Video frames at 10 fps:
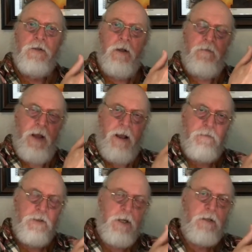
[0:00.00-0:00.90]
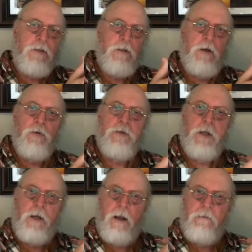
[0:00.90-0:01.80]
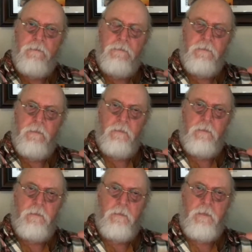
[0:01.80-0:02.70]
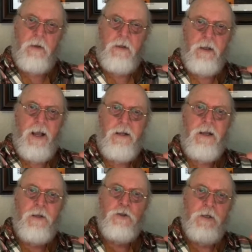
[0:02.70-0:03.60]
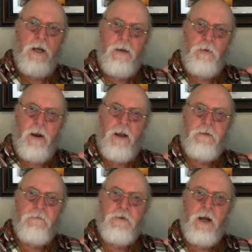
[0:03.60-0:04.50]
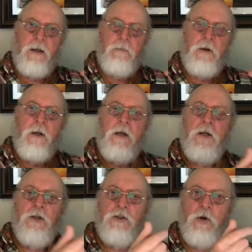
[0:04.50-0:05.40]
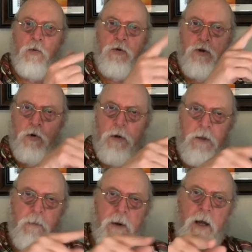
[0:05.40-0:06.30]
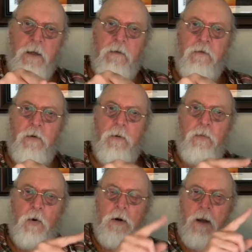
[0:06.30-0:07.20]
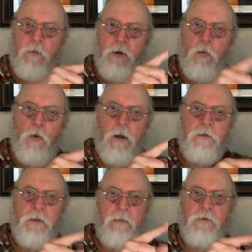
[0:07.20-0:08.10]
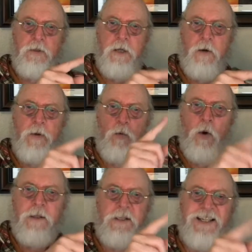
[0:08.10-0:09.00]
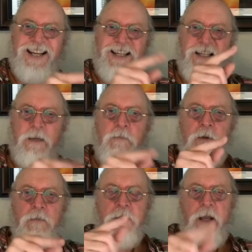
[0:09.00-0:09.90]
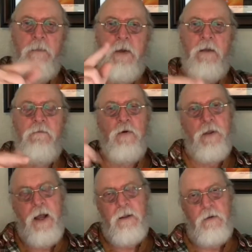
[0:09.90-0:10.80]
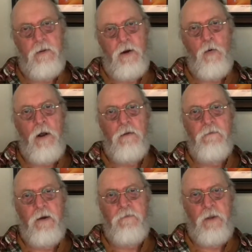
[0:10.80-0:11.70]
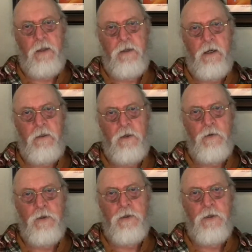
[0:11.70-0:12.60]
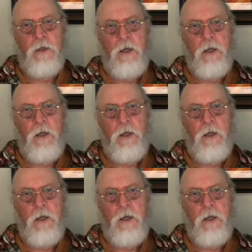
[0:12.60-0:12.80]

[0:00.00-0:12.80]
If they have 6 of those, they have ADHD hyperactive type. So during the body of their report, I'm going to want them to tell me what 6 symptoms they meet for that qualify for that diagnosis.